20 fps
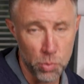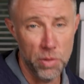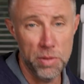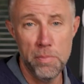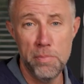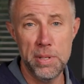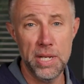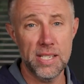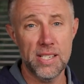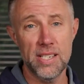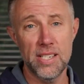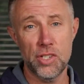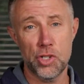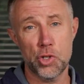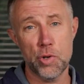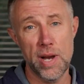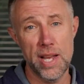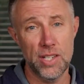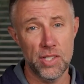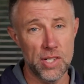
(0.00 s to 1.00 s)
With business
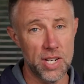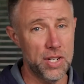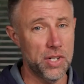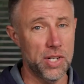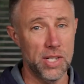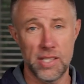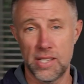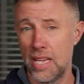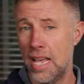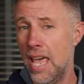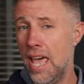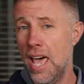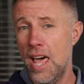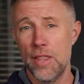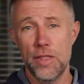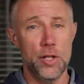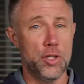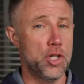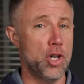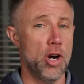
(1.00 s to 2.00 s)
transitions,
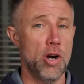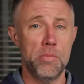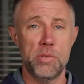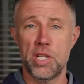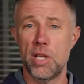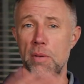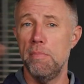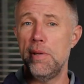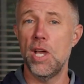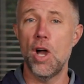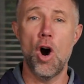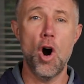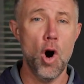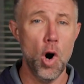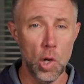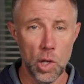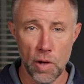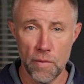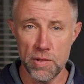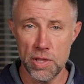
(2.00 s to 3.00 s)
the terms can be
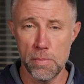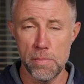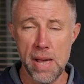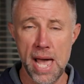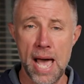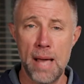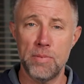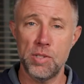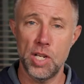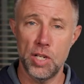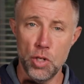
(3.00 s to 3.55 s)
all over the maps,